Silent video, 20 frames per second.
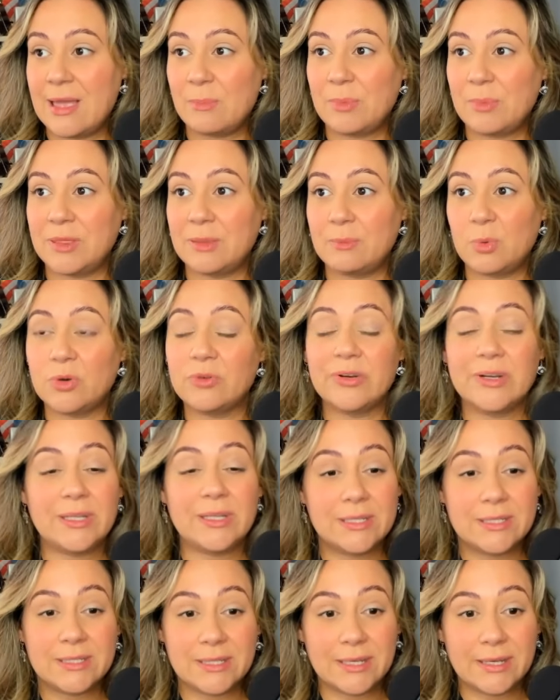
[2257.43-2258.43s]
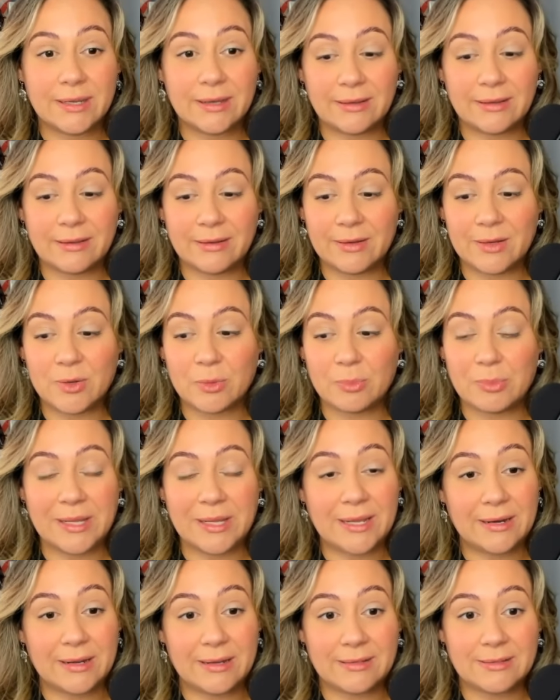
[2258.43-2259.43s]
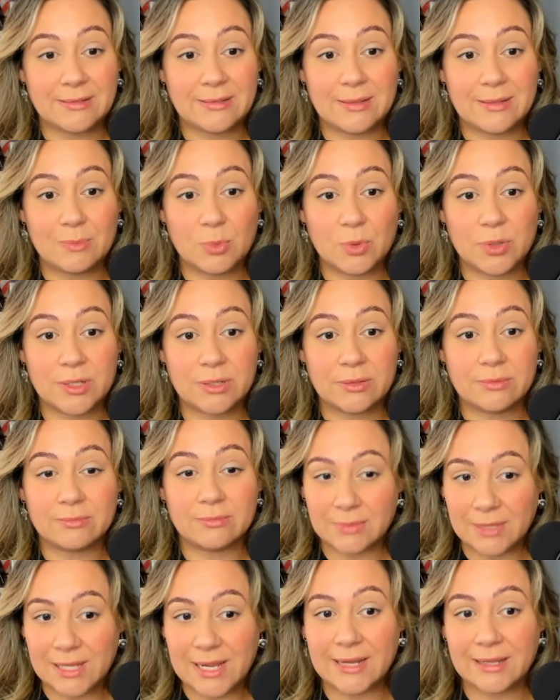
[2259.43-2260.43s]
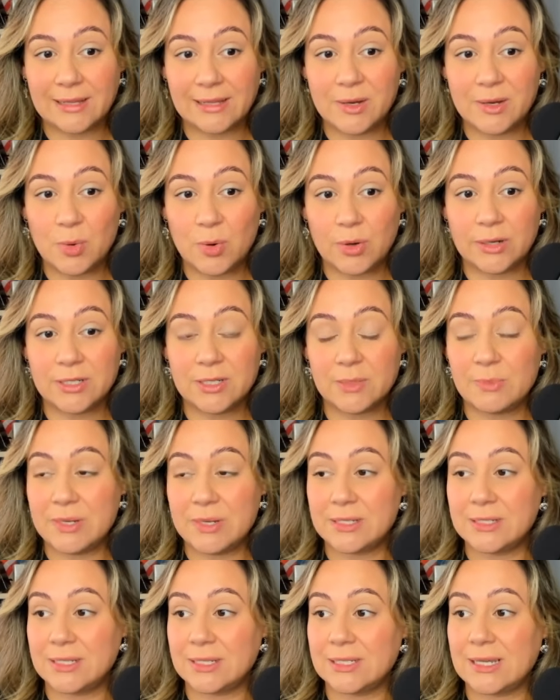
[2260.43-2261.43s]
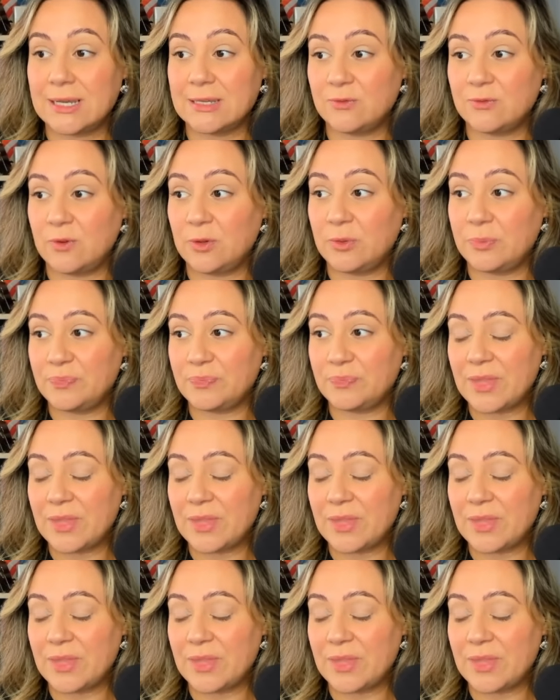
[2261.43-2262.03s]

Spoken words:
but the more realistic your plan is, the more likely you are to be successful.